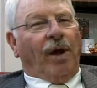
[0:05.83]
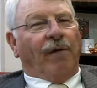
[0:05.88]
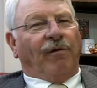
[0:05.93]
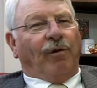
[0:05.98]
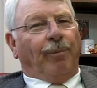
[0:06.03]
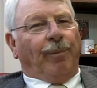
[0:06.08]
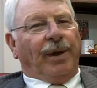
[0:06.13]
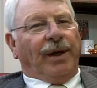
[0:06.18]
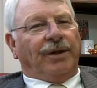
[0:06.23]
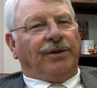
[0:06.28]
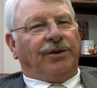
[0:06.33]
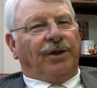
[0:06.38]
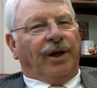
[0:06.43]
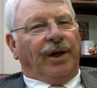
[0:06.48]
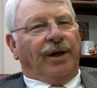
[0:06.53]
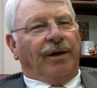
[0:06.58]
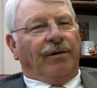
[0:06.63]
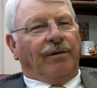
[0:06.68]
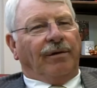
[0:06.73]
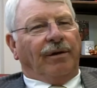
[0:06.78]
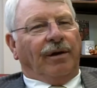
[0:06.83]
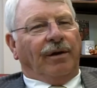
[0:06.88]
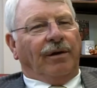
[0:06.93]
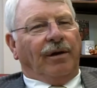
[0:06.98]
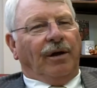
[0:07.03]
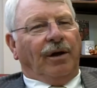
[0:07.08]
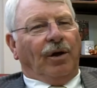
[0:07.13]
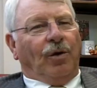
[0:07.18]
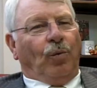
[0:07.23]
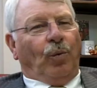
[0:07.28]
have a big change, and
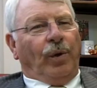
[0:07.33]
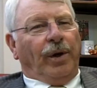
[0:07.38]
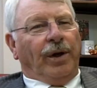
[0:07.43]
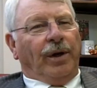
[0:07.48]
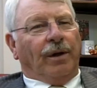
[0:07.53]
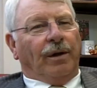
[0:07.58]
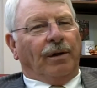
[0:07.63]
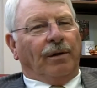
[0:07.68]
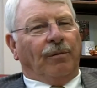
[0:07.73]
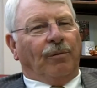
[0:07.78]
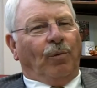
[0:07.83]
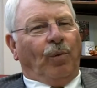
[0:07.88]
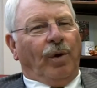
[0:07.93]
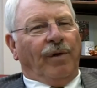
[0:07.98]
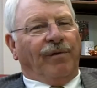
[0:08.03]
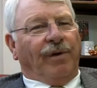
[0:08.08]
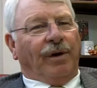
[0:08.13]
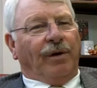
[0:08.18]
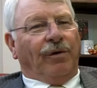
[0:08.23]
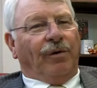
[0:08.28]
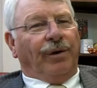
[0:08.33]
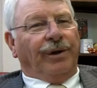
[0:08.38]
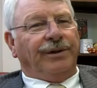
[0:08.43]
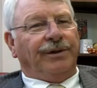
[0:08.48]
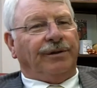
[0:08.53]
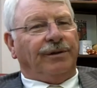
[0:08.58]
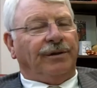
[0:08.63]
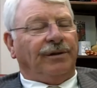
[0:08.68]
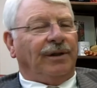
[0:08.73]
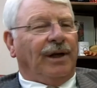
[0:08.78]
you know we uh, we've
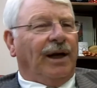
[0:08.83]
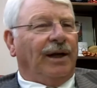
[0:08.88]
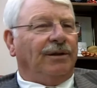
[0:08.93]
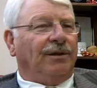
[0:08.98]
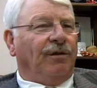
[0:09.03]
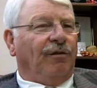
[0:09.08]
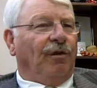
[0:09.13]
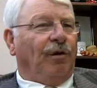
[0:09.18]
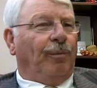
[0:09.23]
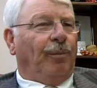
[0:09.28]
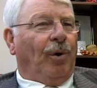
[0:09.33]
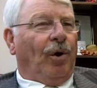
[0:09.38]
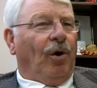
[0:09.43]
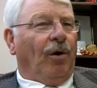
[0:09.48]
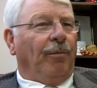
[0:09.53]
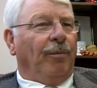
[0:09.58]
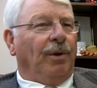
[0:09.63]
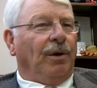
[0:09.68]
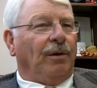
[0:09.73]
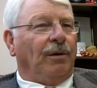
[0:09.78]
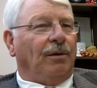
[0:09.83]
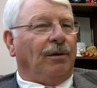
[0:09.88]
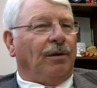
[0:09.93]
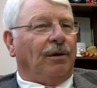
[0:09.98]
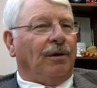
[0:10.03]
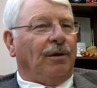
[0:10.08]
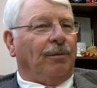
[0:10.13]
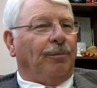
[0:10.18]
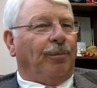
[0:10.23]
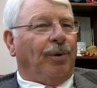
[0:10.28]
increased the size of the department
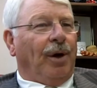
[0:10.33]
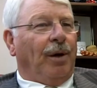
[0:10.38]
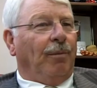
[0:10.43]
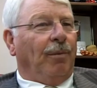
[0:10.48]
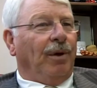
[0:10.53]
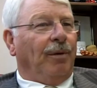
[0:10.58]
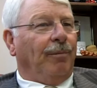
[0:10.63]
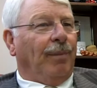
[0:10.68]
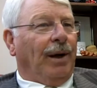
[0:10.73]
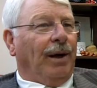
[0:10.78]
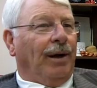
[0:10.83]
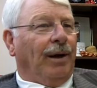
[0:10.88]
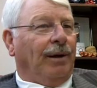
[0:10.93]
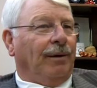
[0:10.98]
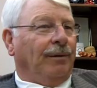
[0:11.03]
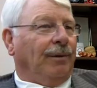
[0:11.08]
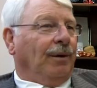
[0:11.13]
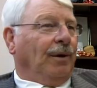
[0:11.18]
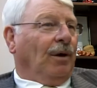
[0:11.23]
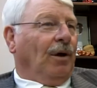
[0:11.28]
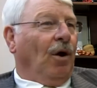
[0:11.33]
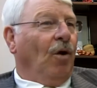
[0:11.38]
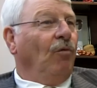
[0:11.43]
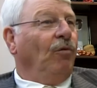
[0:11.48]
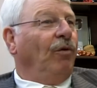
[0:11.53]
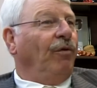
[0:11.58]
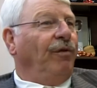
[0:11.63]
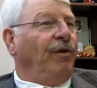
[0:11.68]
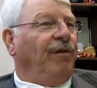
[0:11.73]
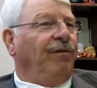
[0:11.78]
uh, probably by
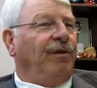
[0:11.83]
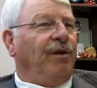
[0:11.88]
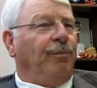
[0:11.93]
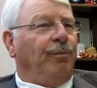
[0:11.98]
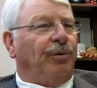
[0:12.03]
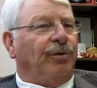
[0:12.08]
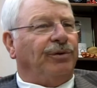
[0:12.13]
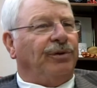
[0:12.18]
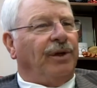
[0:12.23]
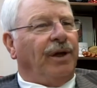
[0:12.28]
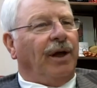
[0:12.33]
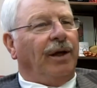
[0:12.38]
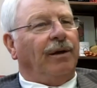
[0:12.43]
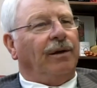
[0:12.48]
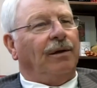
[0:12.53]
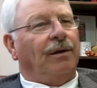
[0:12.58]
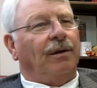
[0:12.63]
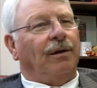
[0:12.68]
over 50 percent.